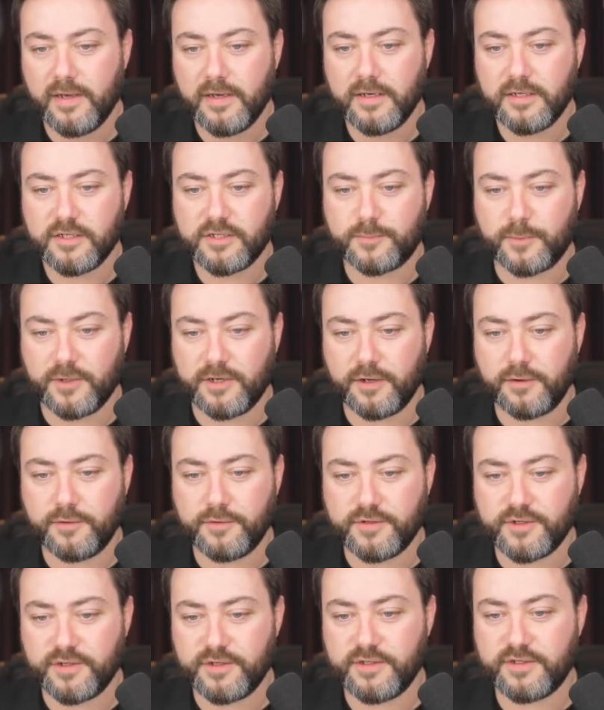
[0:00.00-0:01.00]

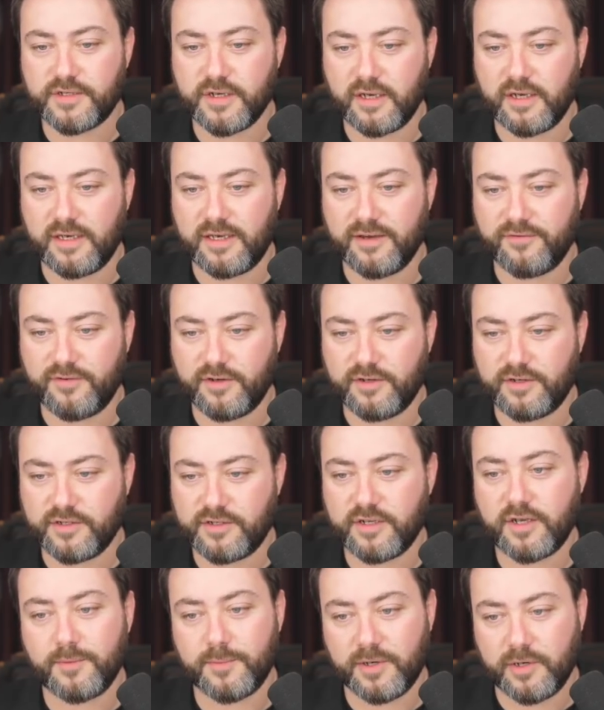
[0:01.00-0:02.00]
Spinoza's, given a
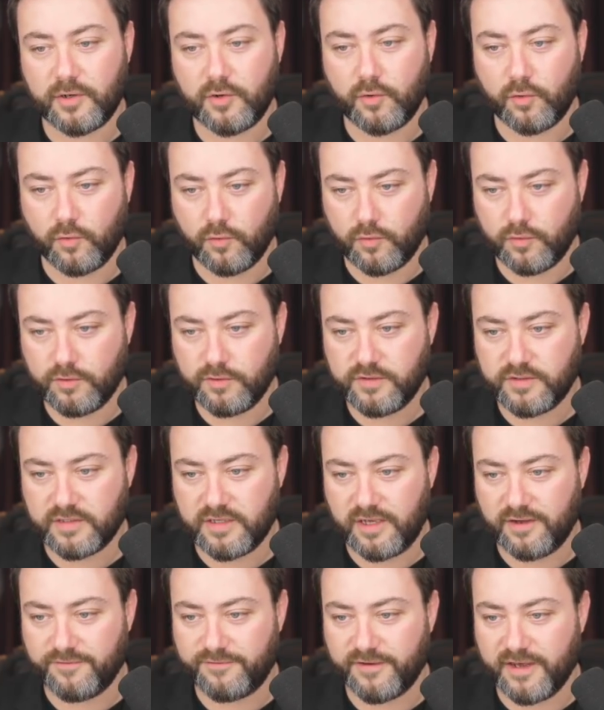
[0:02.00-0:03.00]
determinate cause,
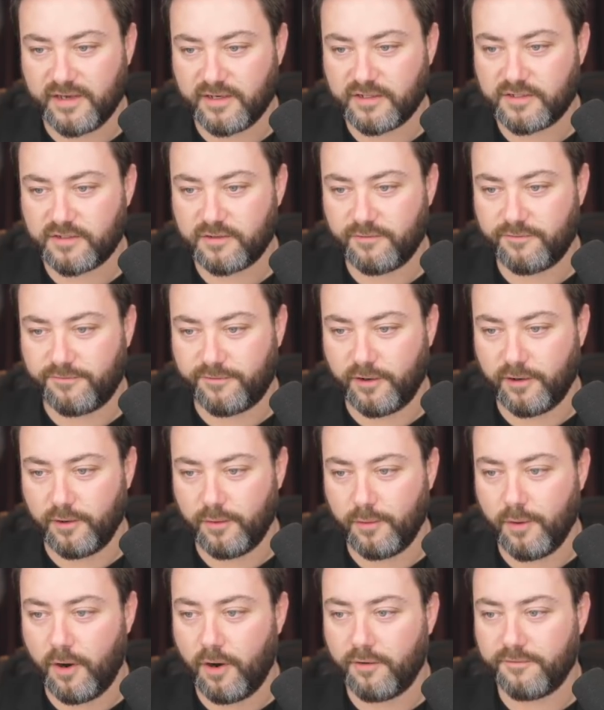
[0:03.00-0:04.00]
the effects
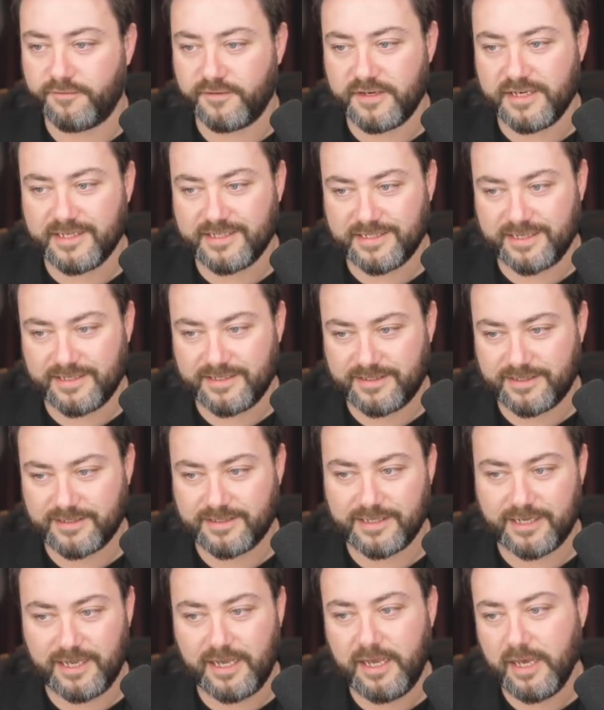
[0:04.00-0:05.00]
follow of
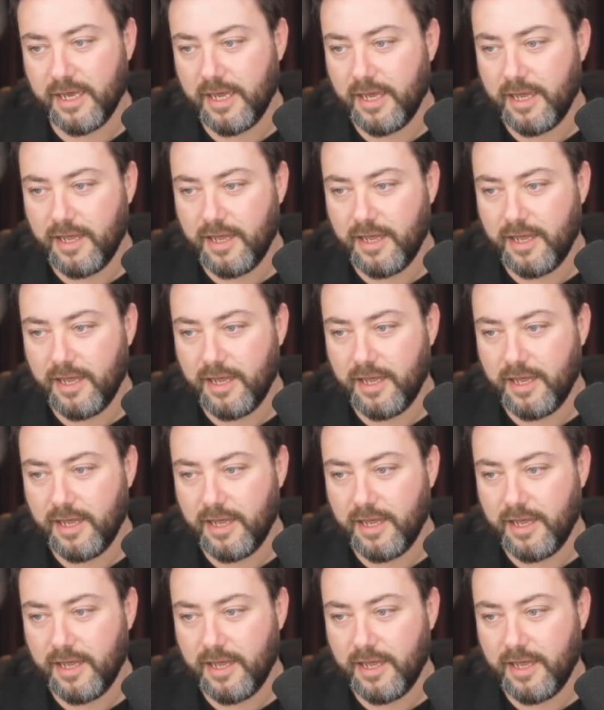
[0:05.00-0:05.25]
necessity,